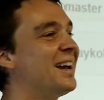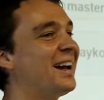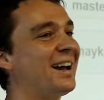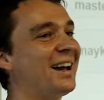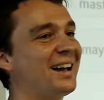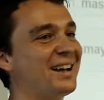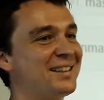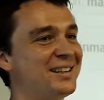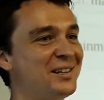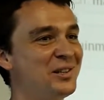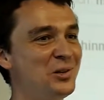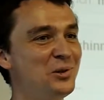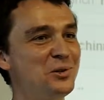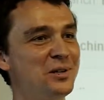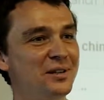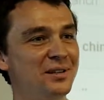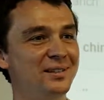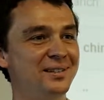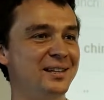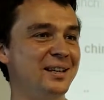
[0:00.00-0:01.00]
that
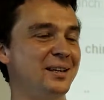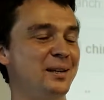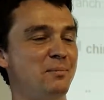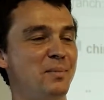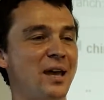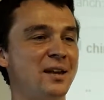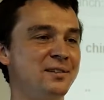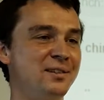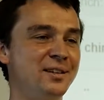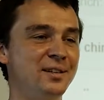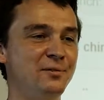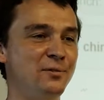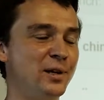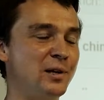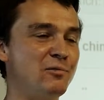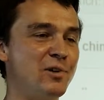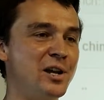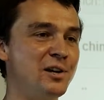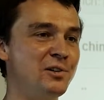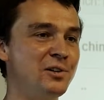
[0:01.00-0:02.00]
use it in a master
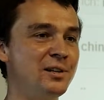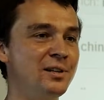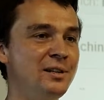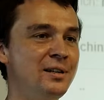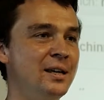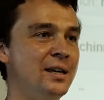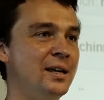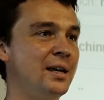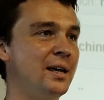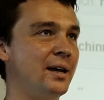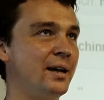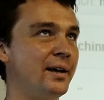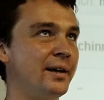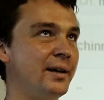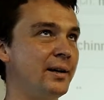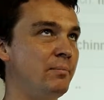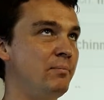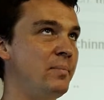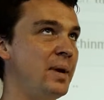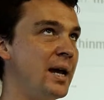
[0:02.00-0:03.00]
configuration,
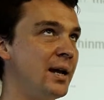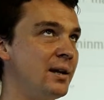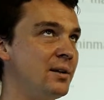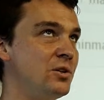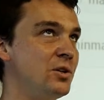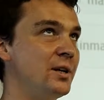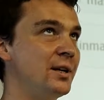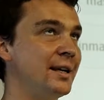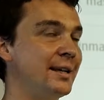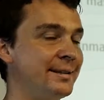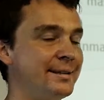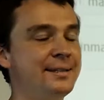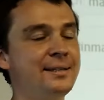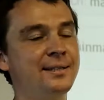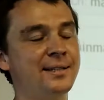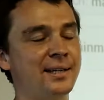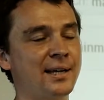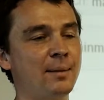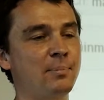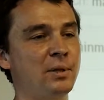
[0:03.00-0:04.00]
managing at
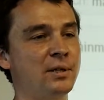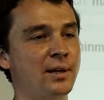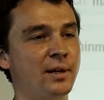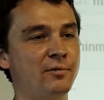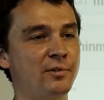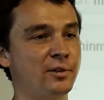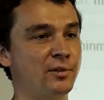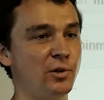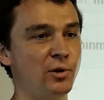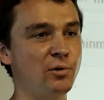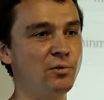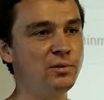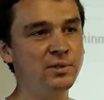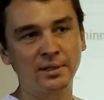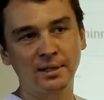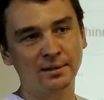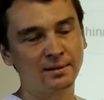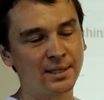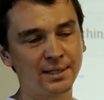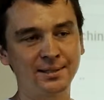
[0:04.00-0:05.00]
least a couple hundred nodes,
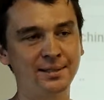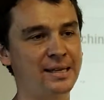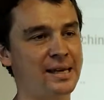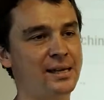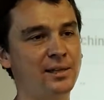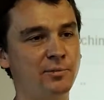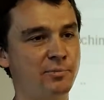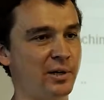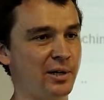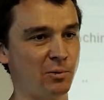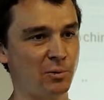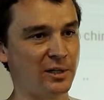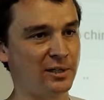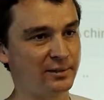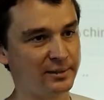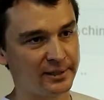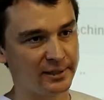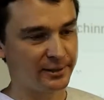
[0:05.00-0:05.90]
and it scales pretty well.